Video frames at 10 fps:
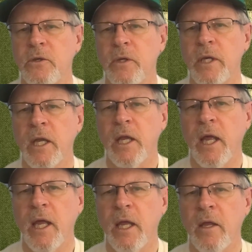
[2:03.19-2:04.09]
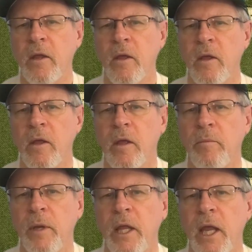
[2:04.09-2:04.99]
you get a
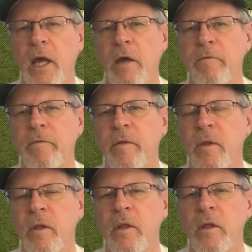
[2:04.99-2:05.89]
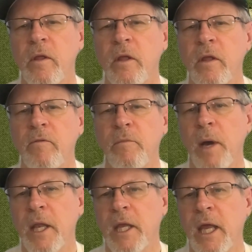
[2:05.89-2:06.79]
PDF. You
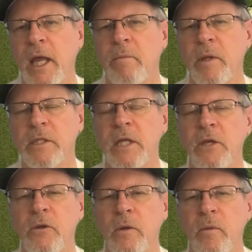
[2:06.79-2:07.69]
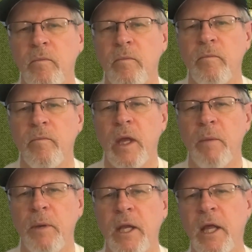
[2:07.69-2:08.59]
buy the game, they send you a
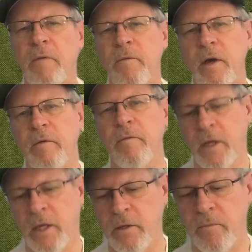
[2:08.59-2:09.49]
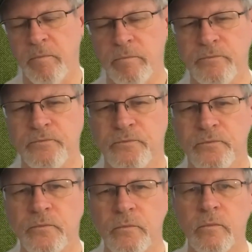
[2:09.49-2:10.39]
PDF of the
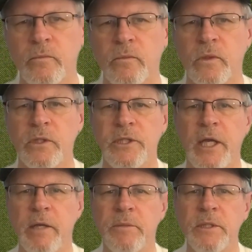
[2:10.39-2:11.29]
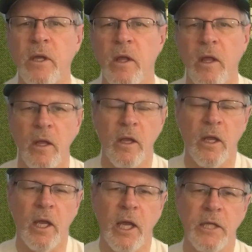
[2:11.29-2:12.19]
teams.
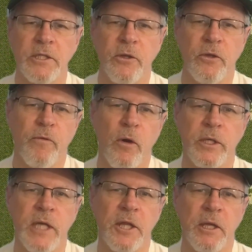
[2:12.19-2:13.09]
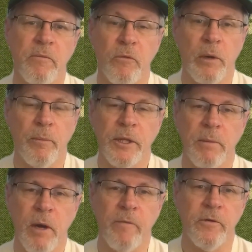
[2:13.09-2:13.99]
And so you've always got them. If you want to print
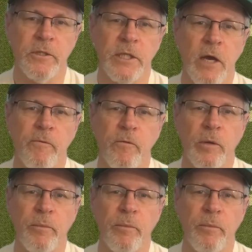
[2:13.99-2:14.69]
them off yourself or